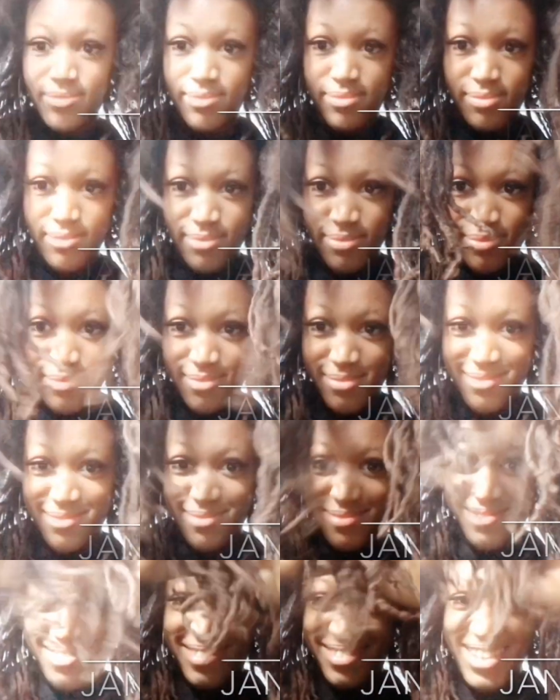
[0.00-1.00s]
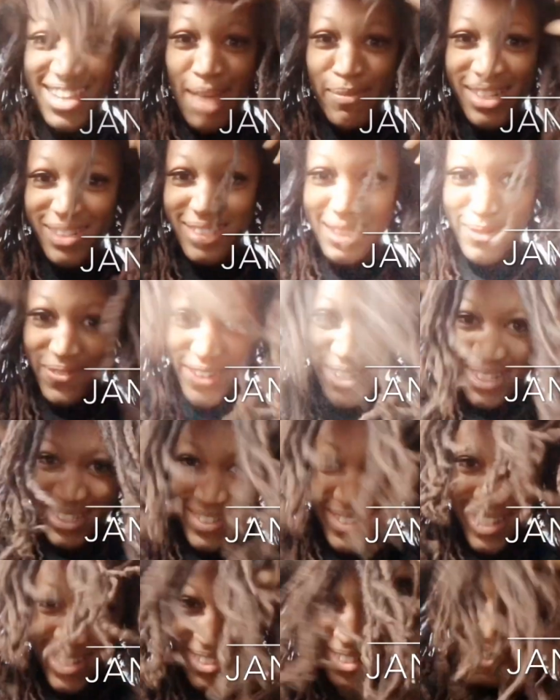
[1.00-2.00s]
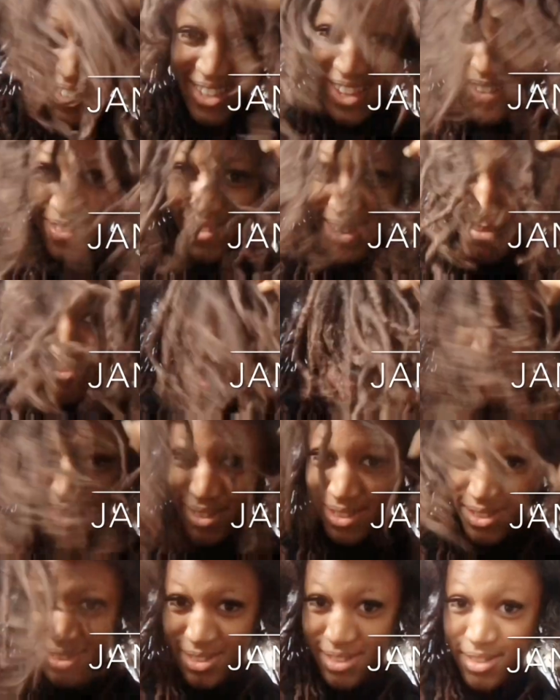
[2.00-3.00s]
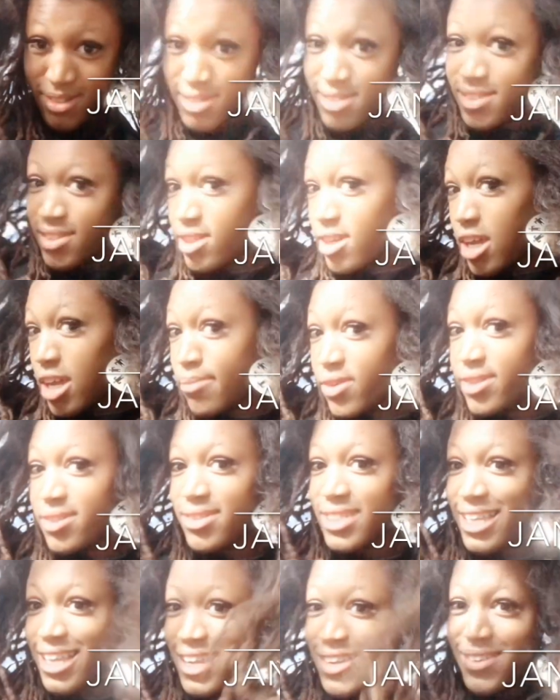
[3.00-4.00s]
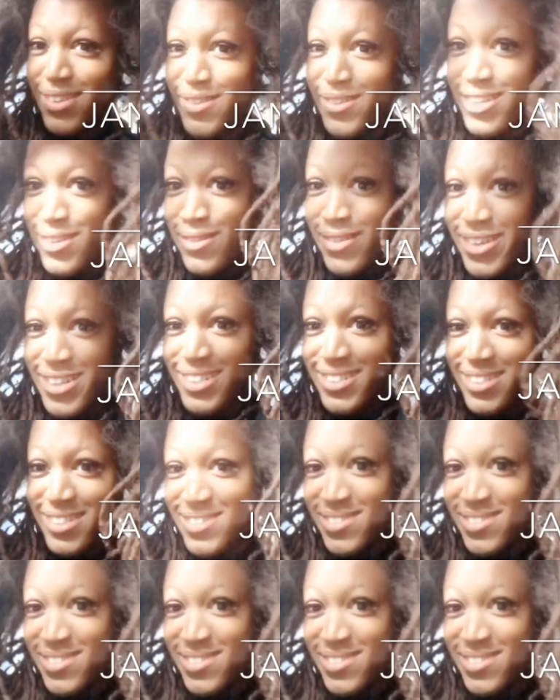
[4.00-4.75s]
So what I'm doing right now is I'm going to split the top